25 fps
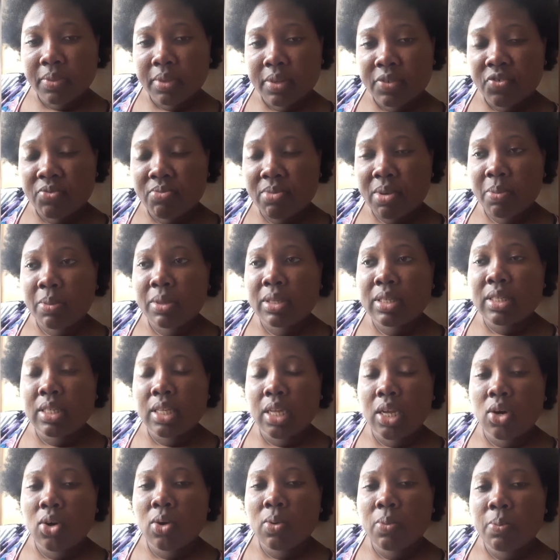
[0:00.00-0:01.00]
to make me
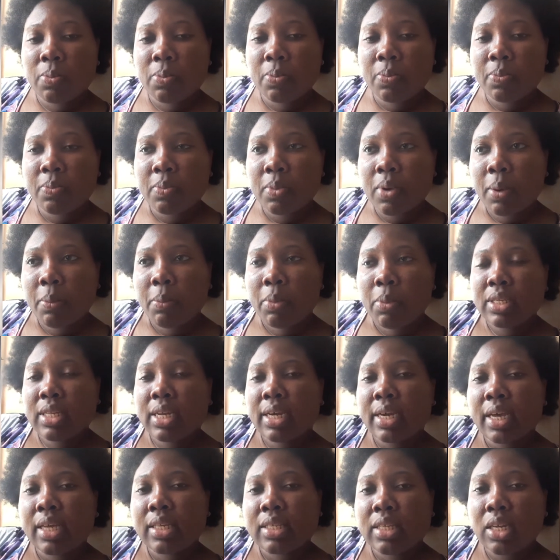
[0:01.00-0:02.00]
stay up, but I
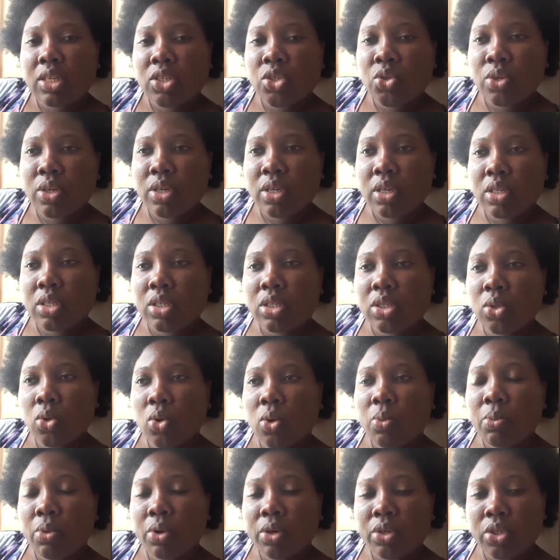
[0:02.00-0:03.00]
guess I drink it so
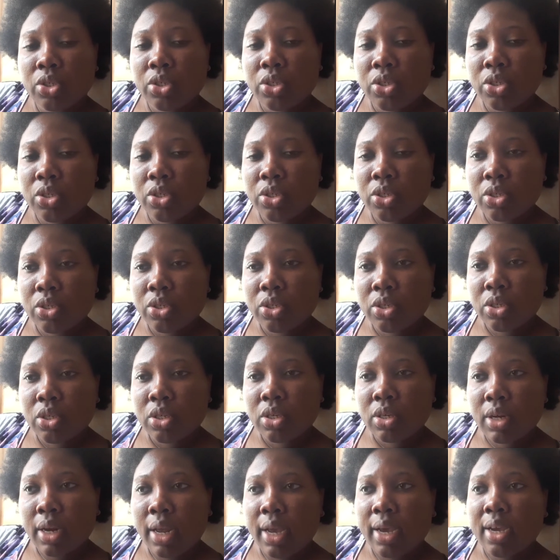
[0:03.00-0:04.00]
much,
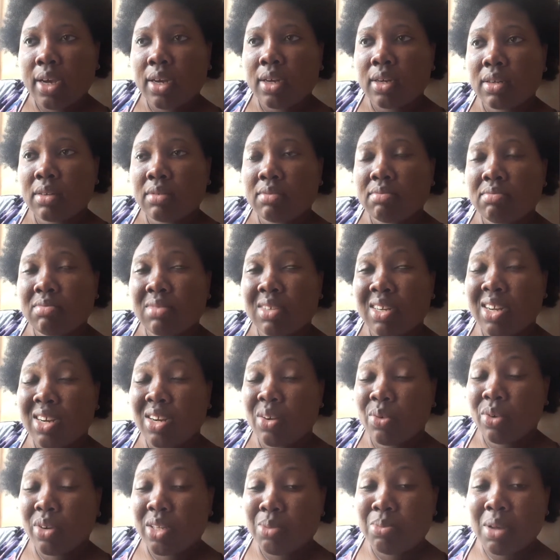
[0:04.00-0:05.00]
like in other
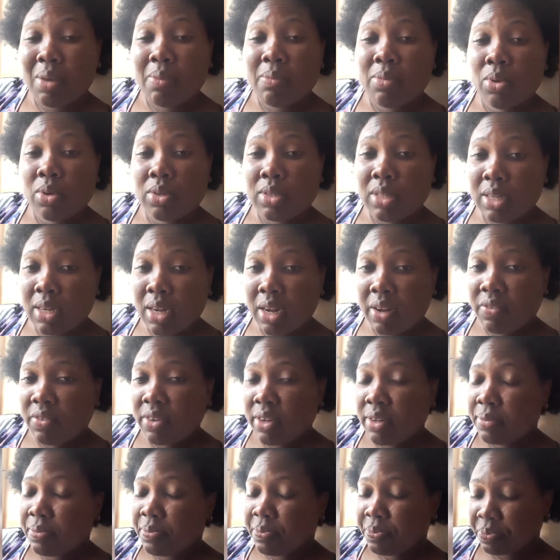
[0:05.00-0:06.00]
words, I abuse the
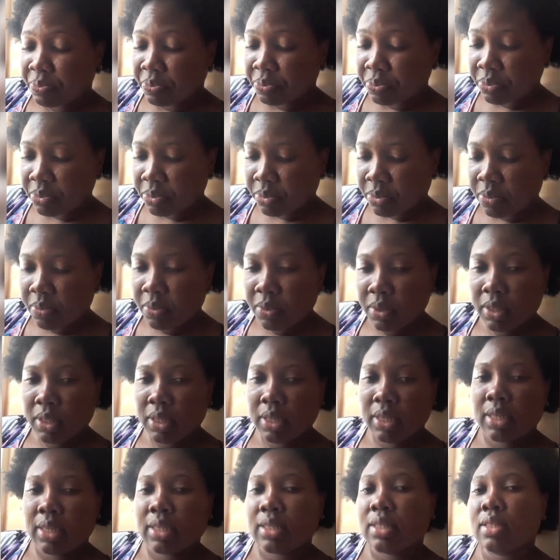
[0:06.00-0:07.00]
coffee.
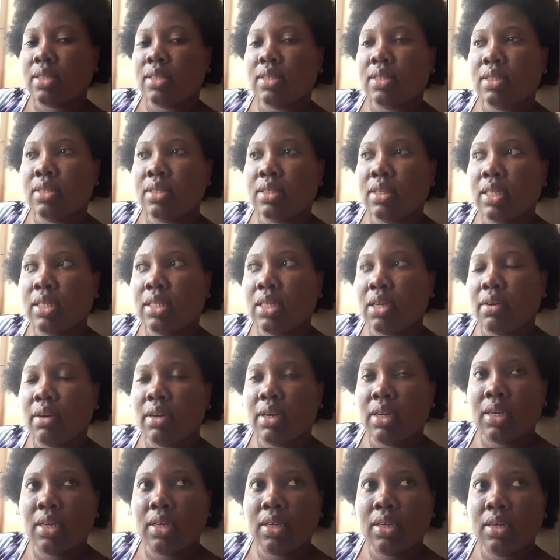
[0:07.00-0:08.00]
It
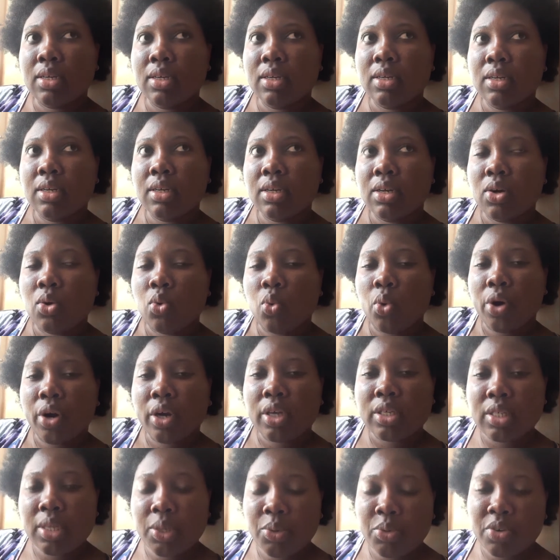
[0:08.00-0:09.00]
literally
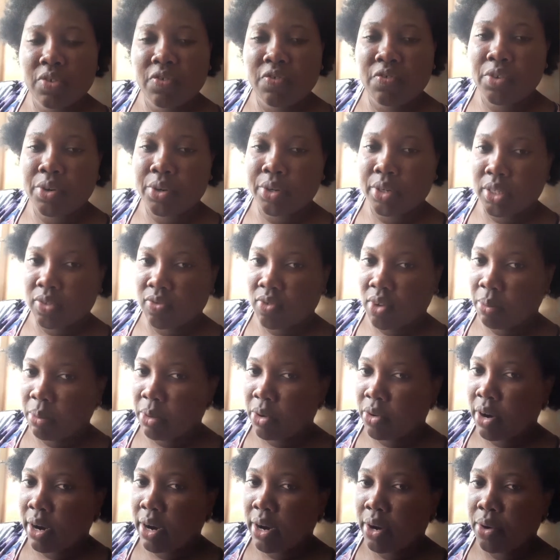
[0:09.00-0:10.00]
works in reverse for me
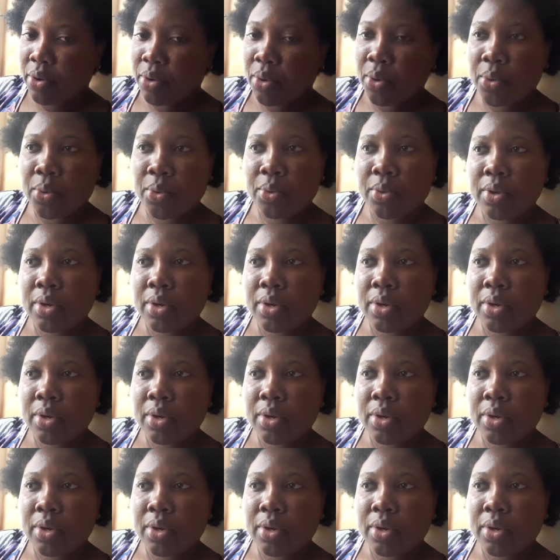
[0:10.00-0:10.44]
right now.